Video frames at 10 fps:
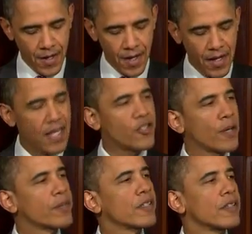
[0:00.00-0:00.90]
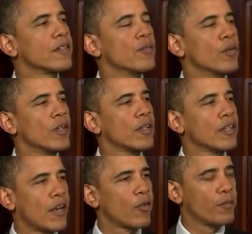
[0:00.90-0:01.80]
and Egypt will
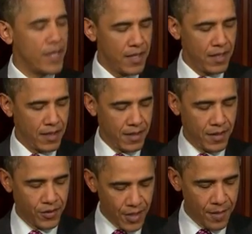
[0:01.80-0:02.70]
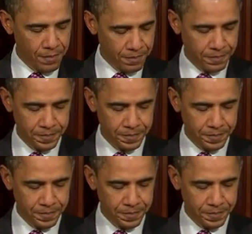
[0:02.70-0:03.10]
never be the same.